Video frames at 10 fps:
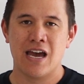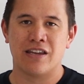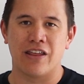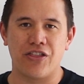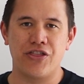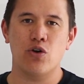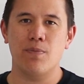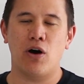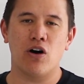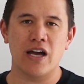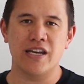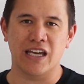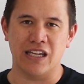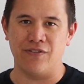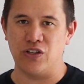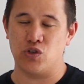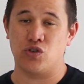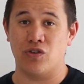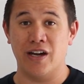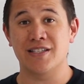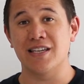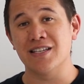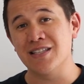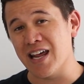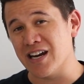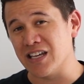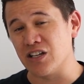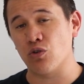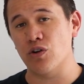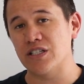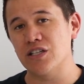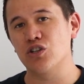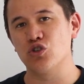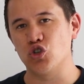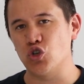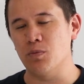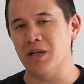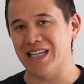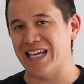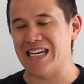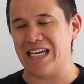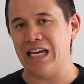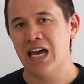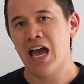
Now, the theory behind negative interest rates is that it increases consumer lending,